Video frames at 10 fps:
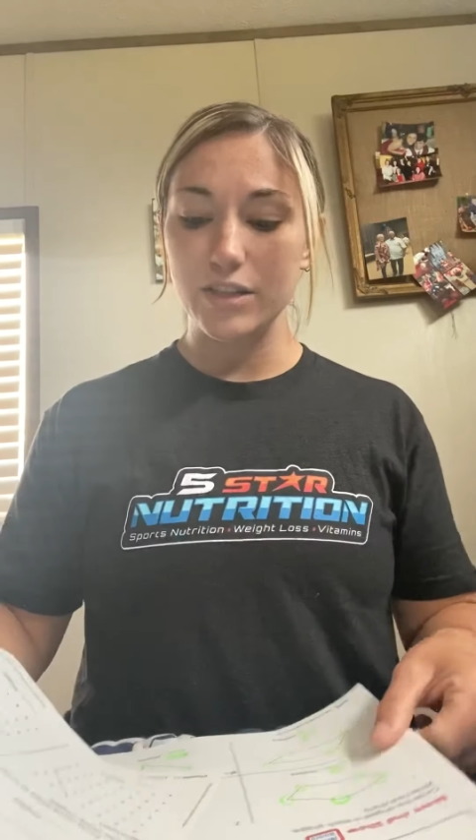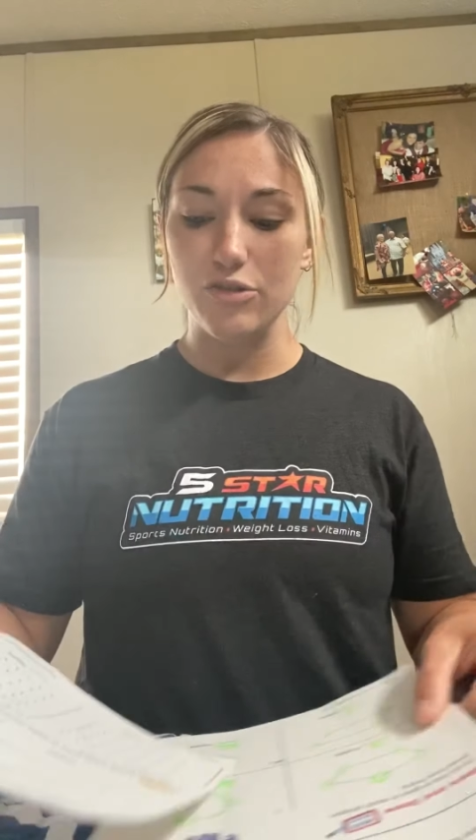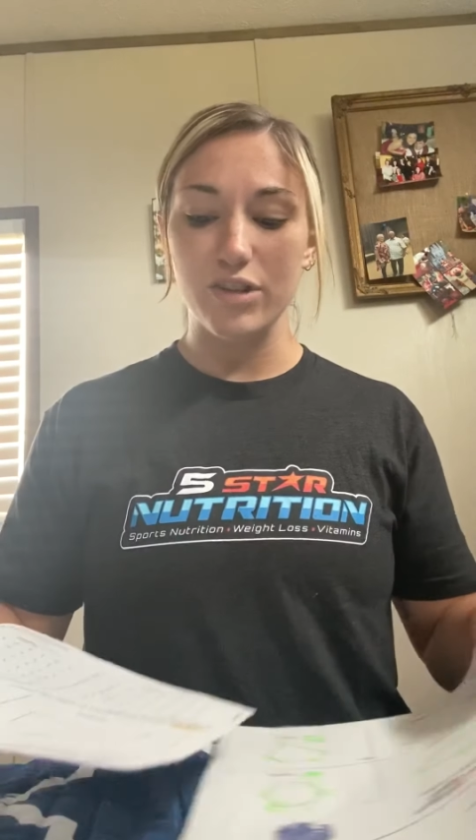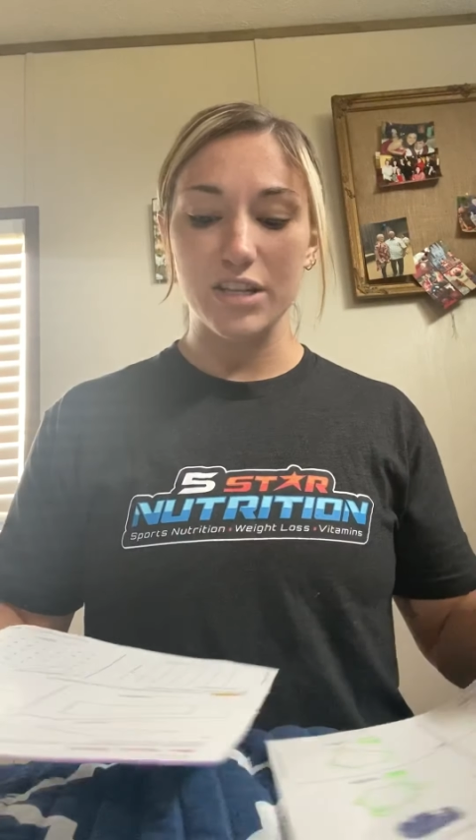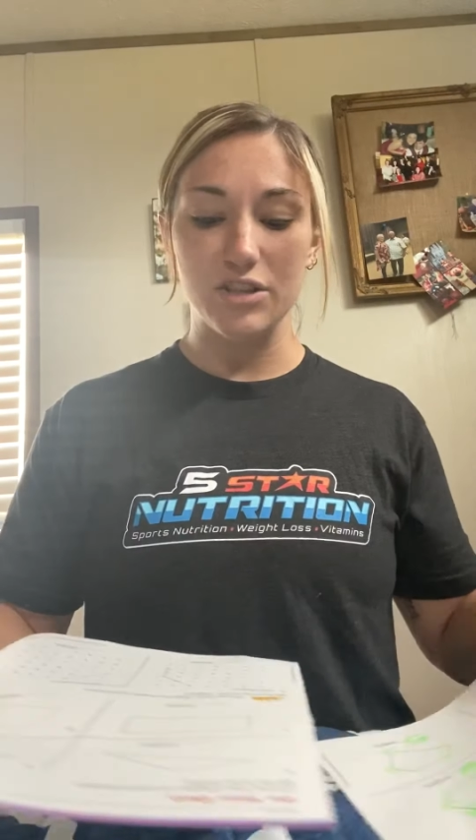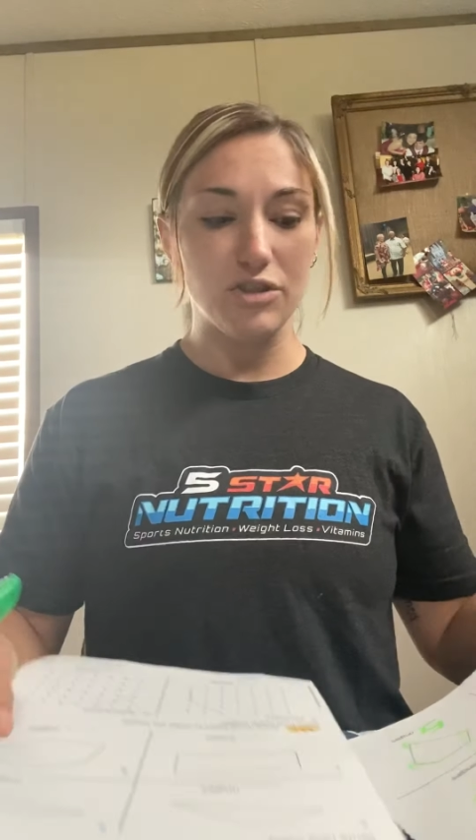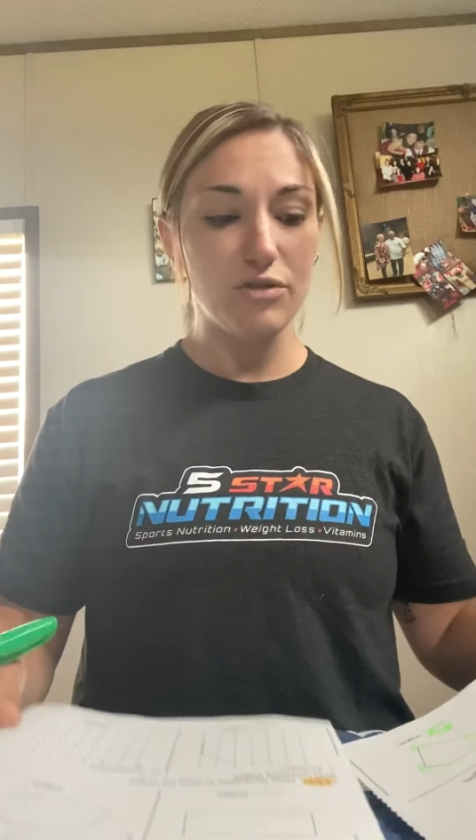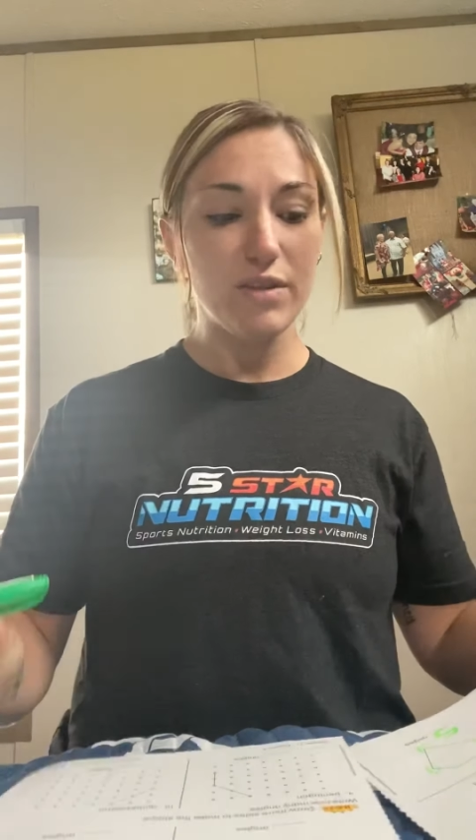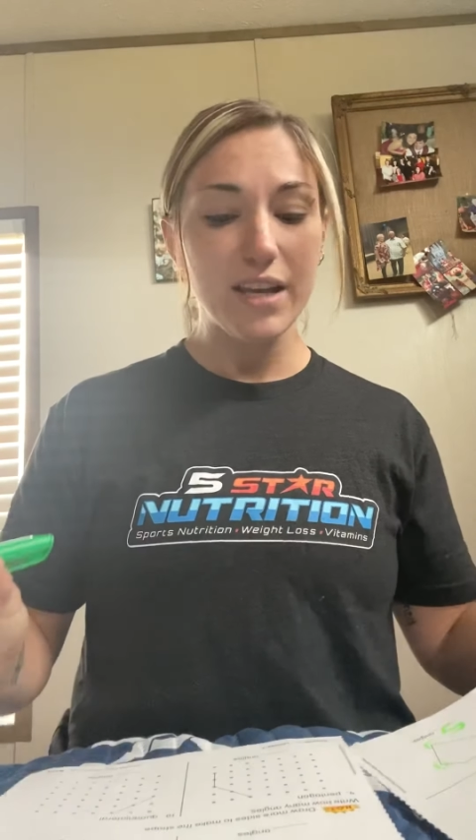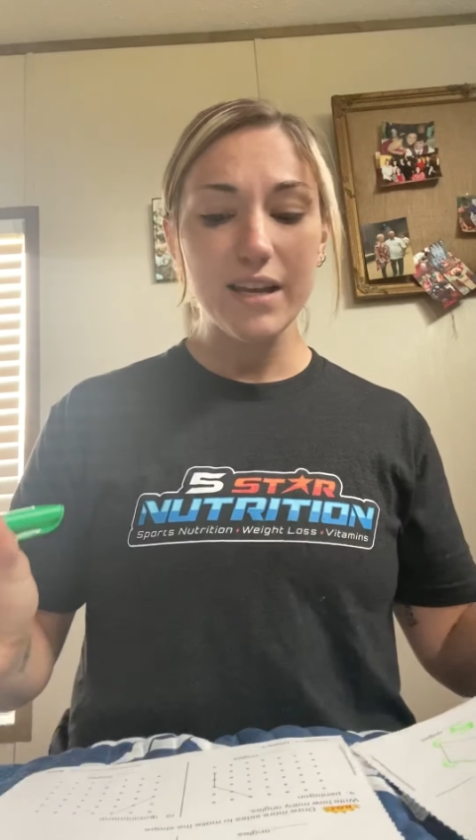and you can
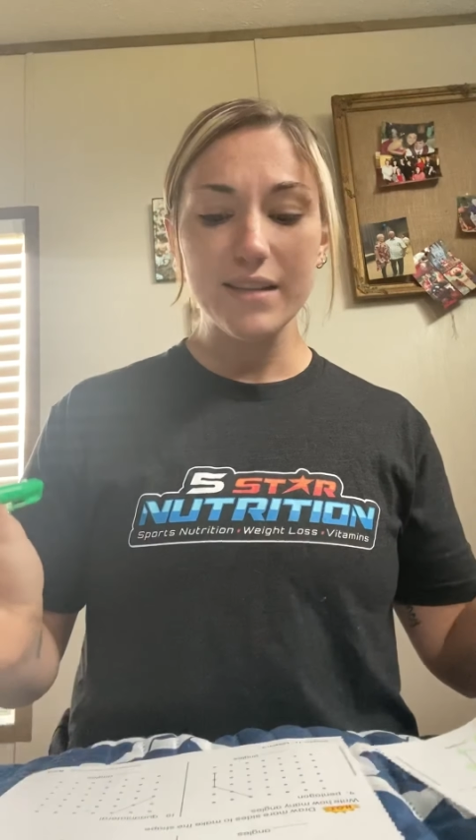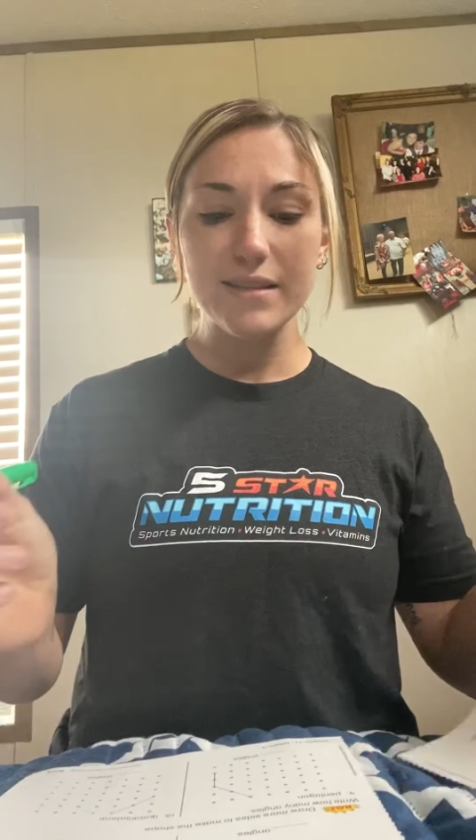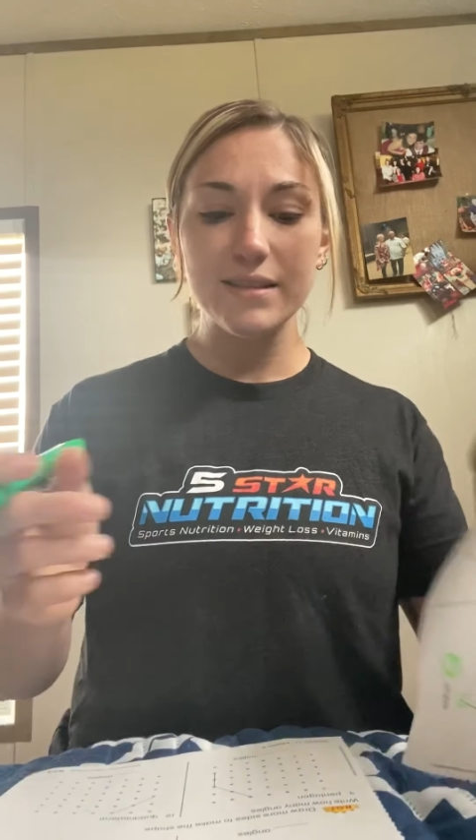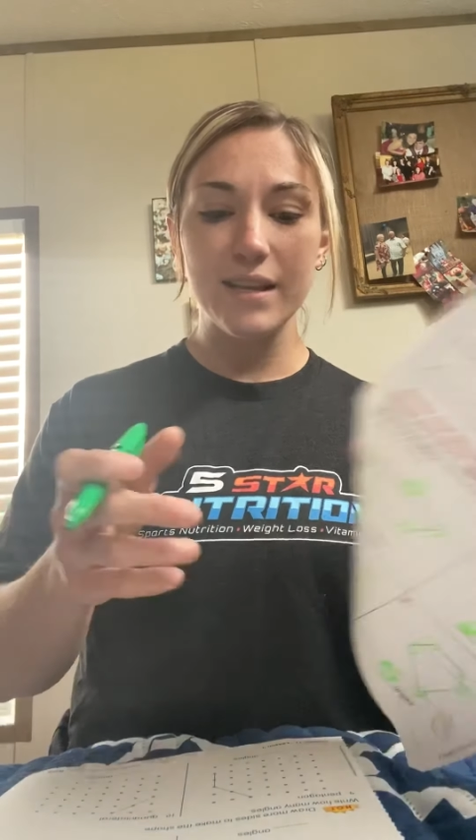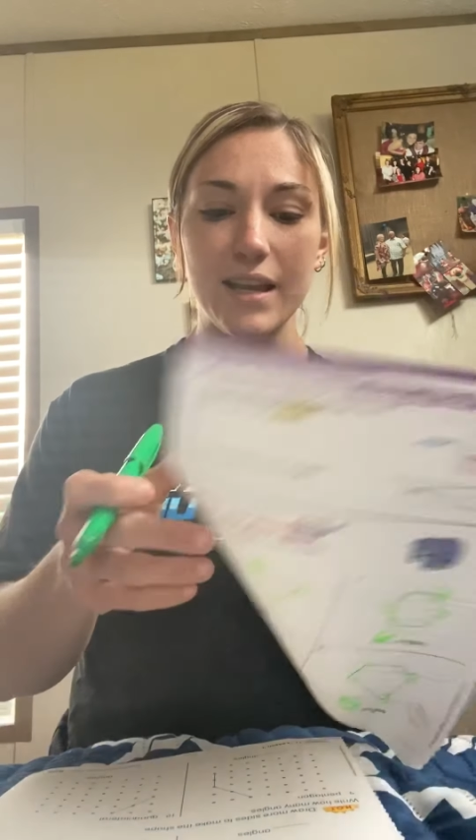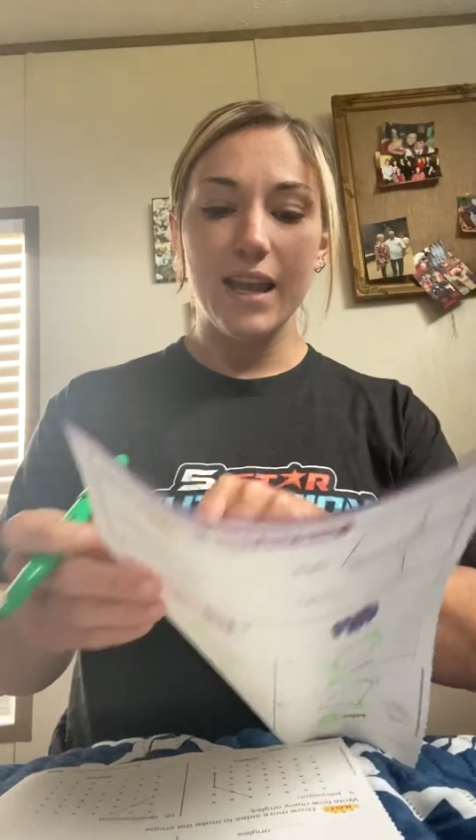do this,